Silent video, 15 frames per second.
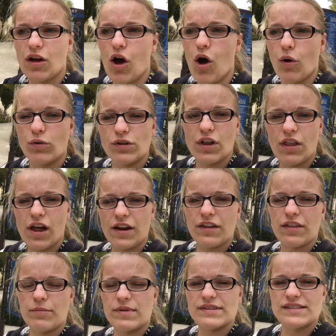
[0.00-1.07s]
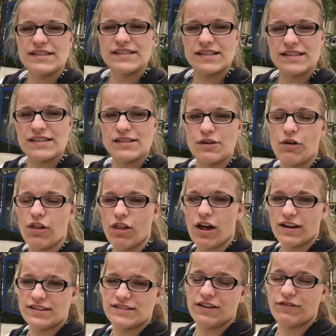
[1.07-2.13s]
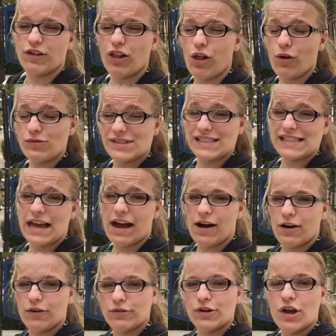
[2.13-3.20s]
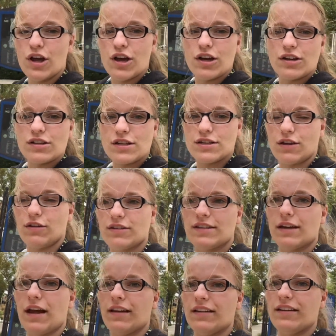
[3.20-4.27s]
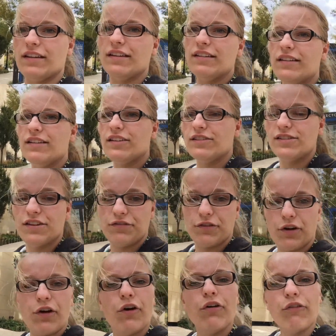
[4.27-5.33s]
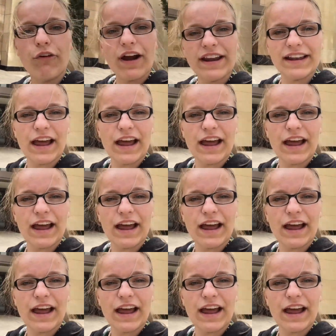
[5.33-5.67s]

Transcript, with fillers: own a lot of the businesses so a lot of stuff closed down so it's kind of difficult right